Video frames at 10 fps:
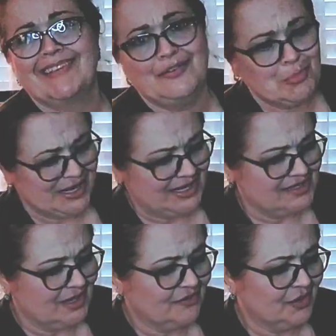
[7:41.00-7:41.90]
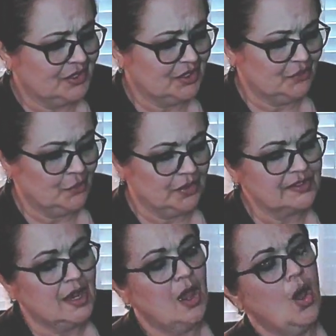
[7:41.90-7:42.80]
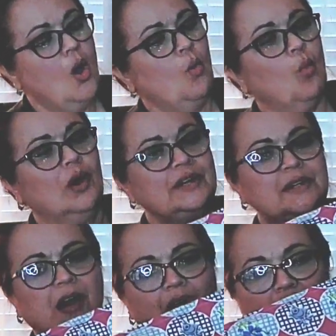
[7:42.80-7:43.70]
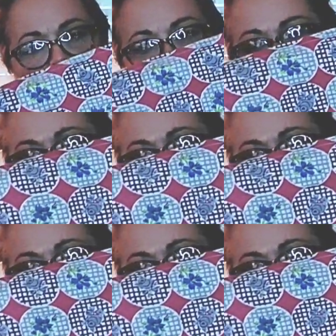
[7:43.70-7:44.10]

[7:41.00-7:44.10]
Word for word: everybody needs a lot of fondue forks. One dollar